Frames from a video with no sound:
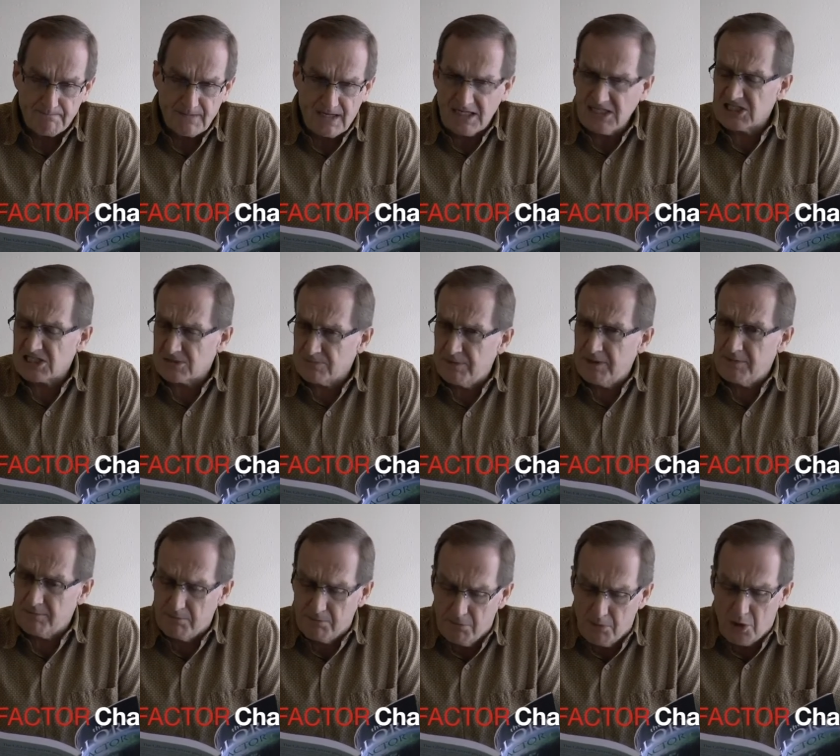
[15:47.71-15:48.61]
I
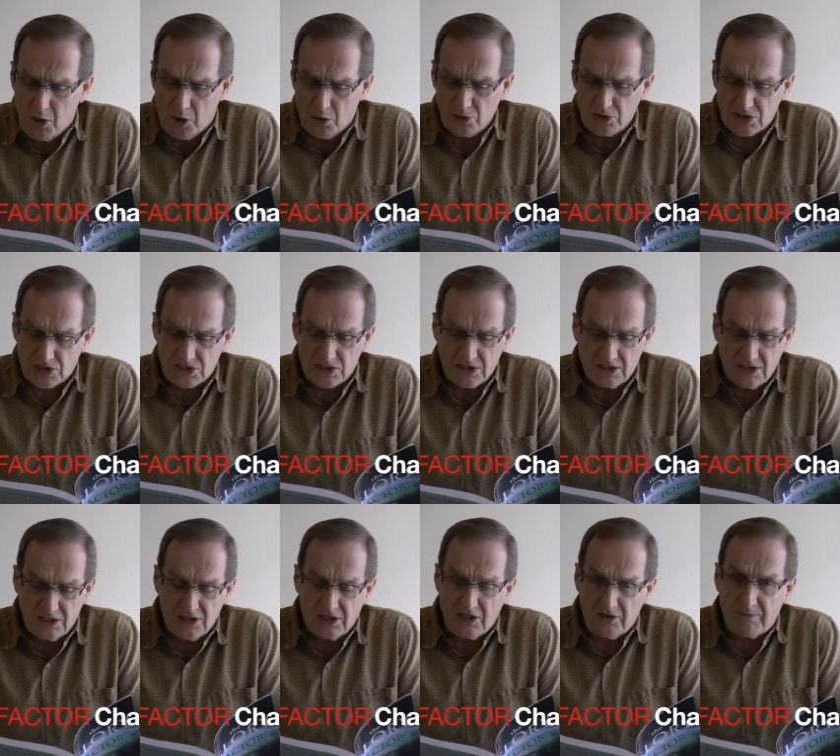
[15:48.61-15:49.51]
spent most
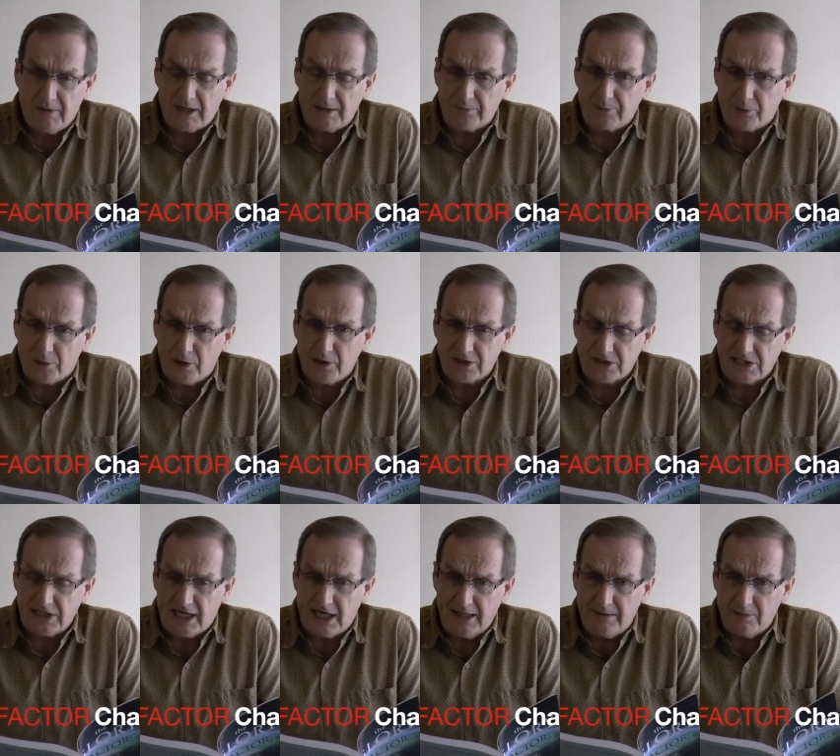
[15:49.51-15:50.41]
of my prayer
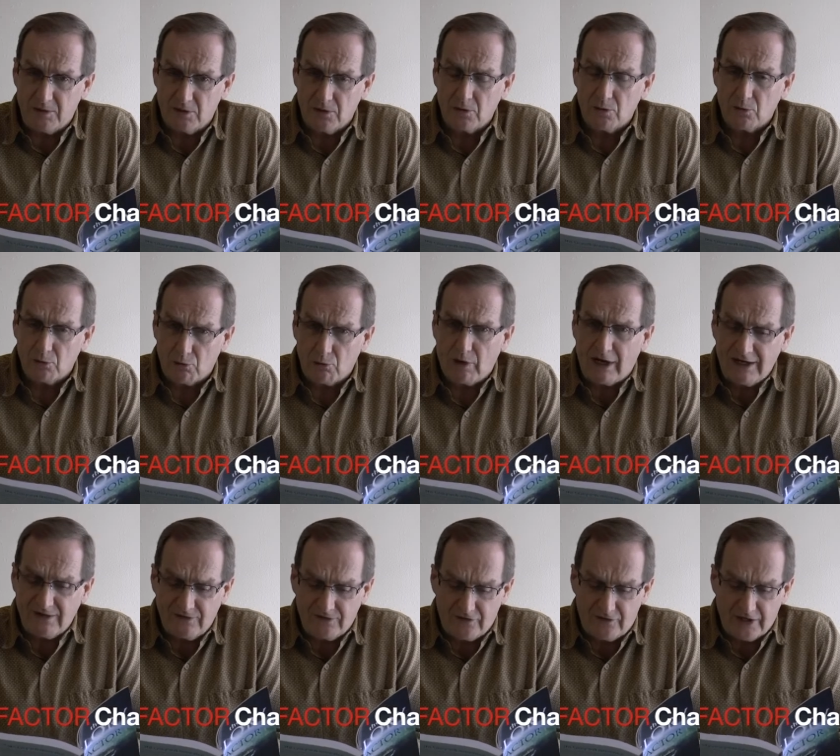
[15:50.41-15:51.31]
time
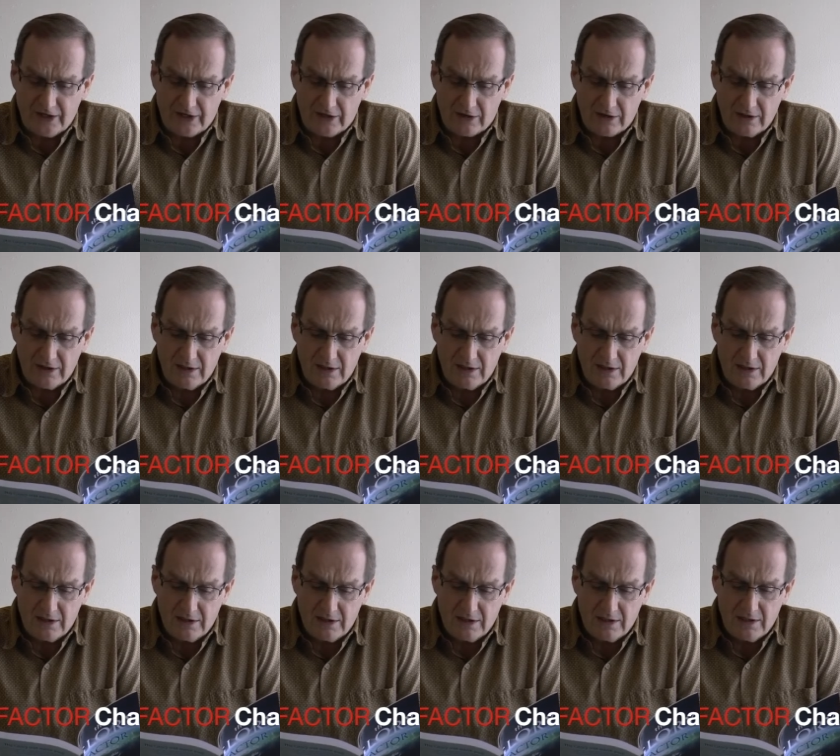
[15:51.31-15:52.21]
right there.
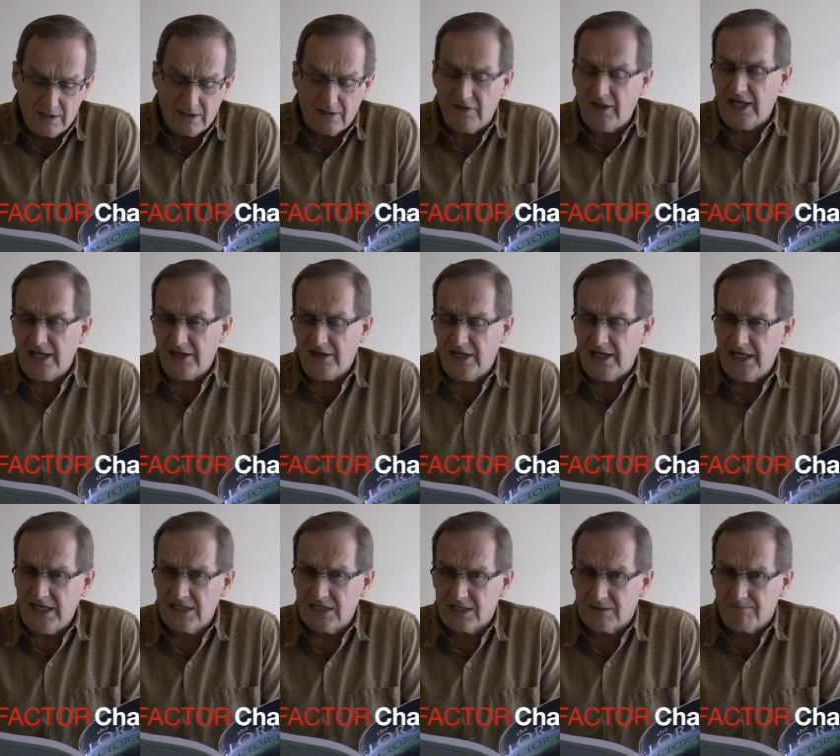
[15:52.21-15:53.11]
That
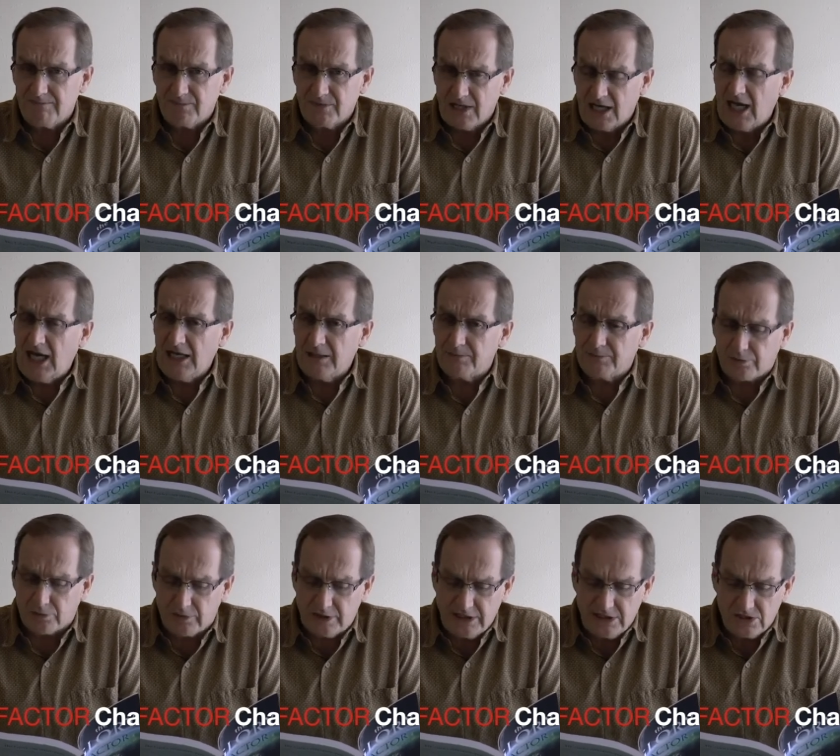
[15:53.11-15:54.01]
night, I
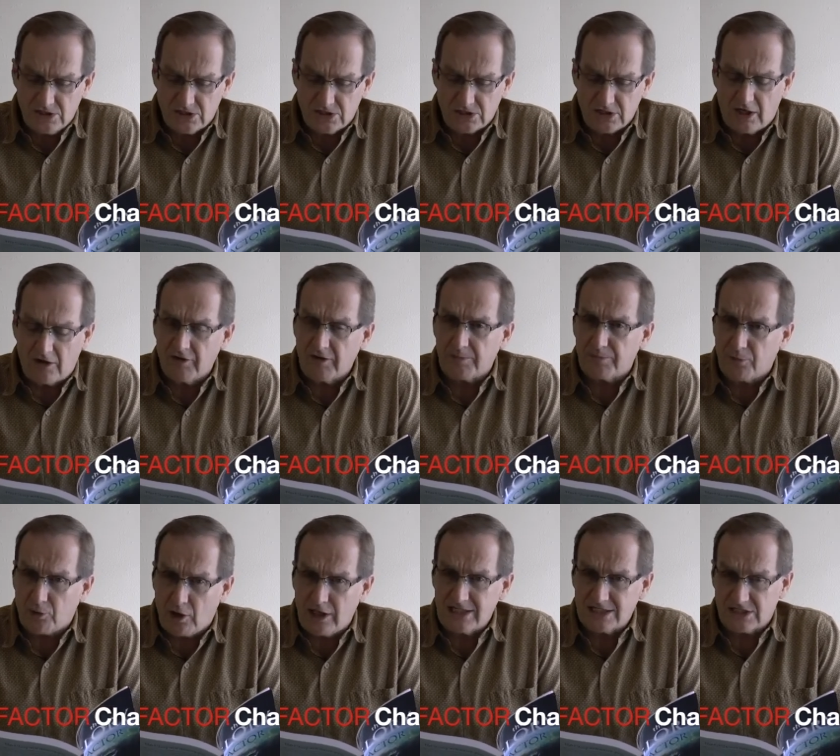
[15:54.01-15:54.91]
preached on the
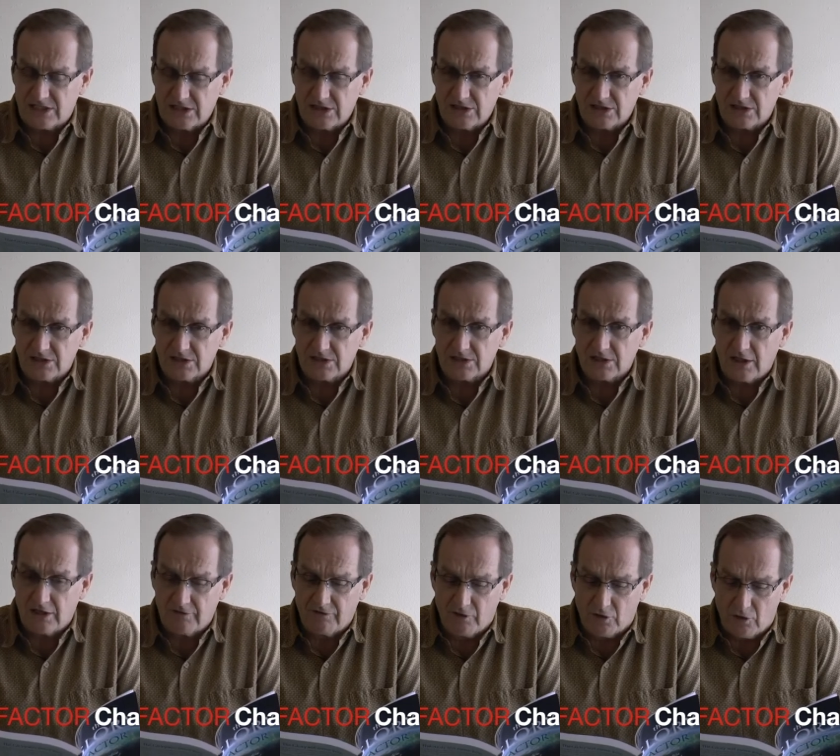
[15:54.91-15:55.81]
presence
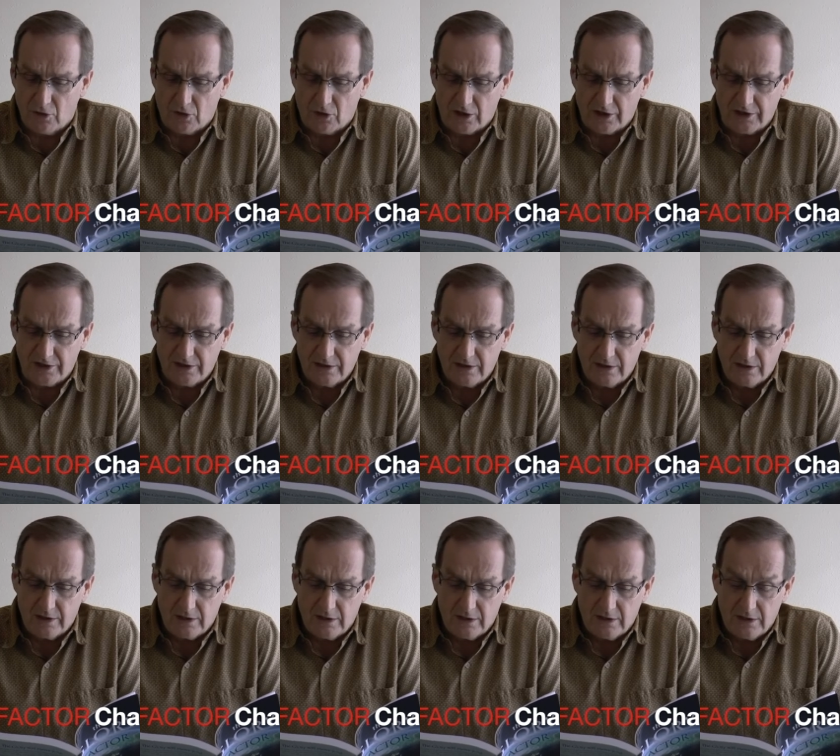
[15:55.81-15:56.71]
of the Lord.
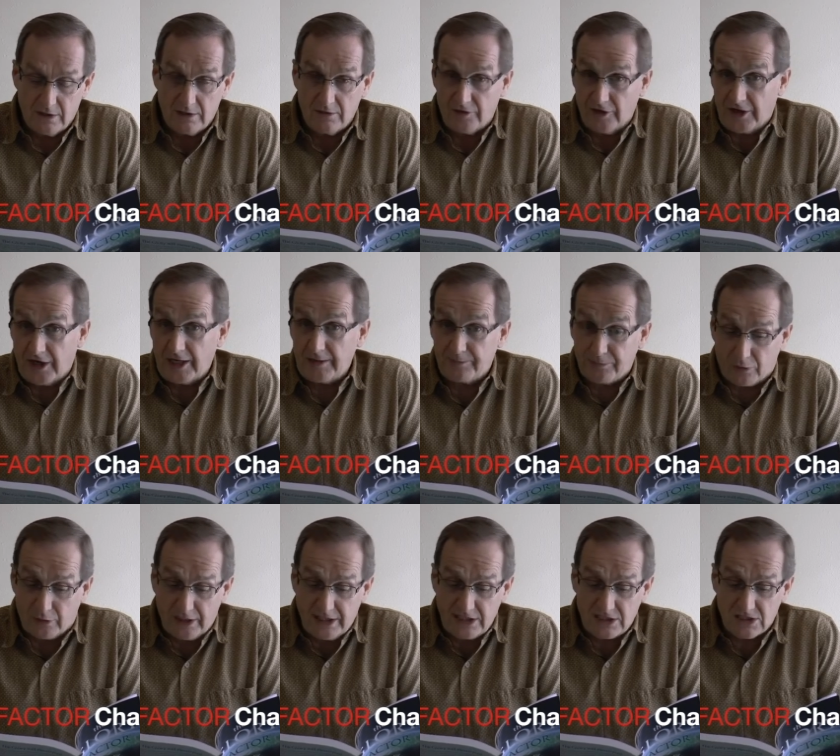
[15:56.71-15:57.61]
Then I
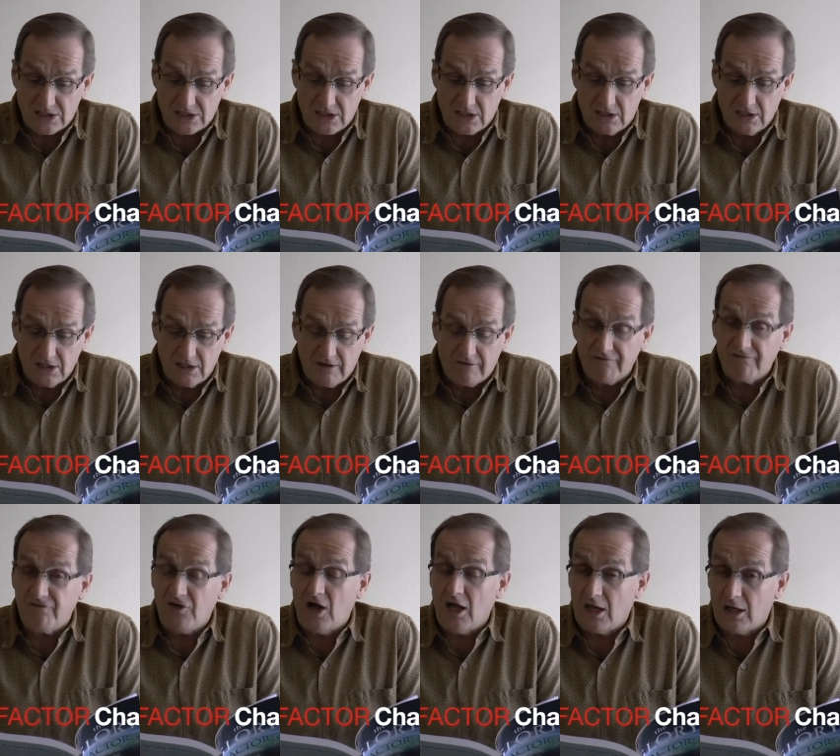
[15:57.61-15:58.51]
preached the
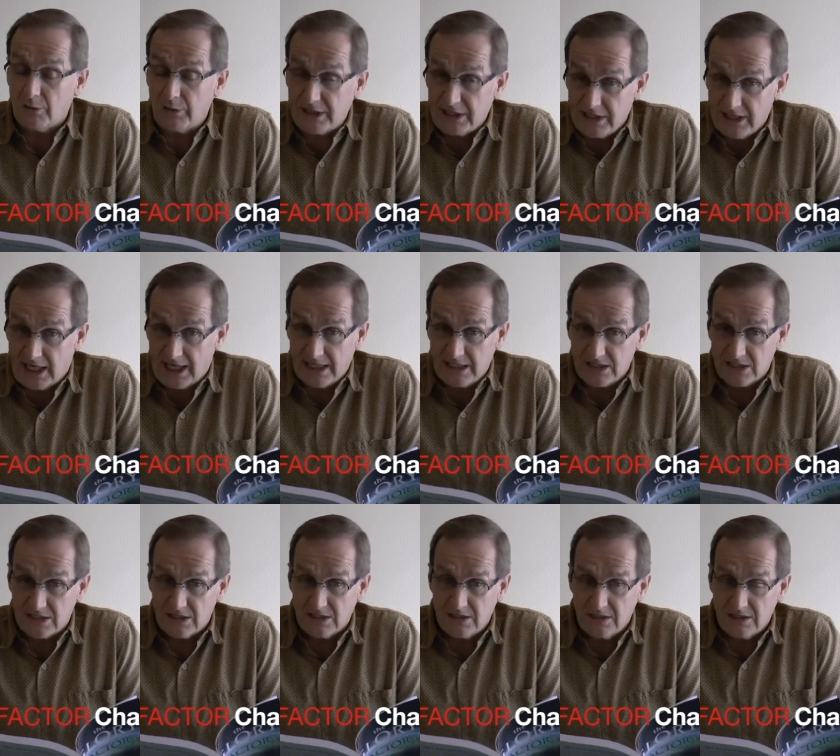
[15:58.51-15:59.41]
following
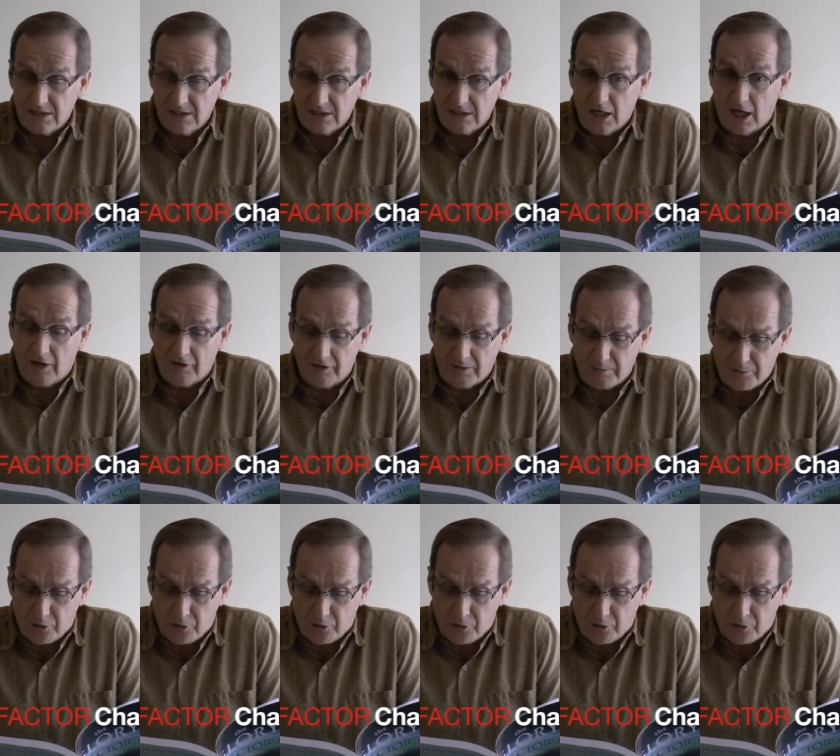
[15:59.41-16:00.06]
night on the